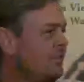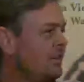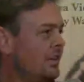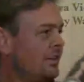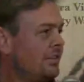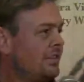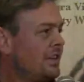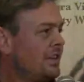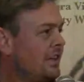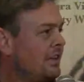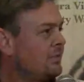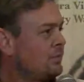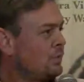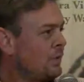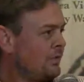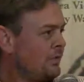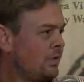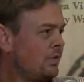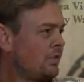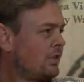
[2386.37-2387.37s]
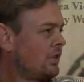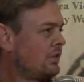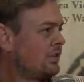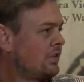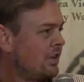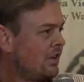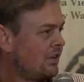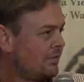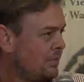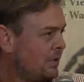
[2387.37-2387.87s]
And realistically, we've also
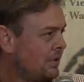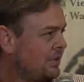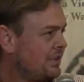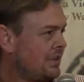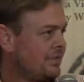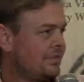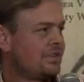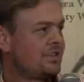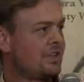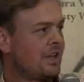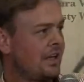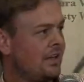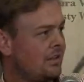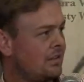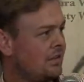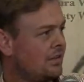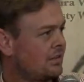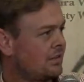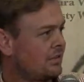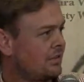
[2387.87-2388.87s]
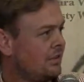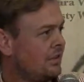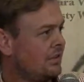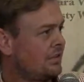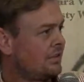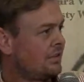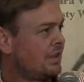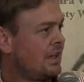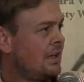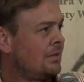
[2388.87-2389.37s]
got the 7:30 to 8 o'clock
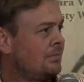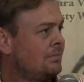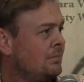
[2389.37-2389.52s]
slot.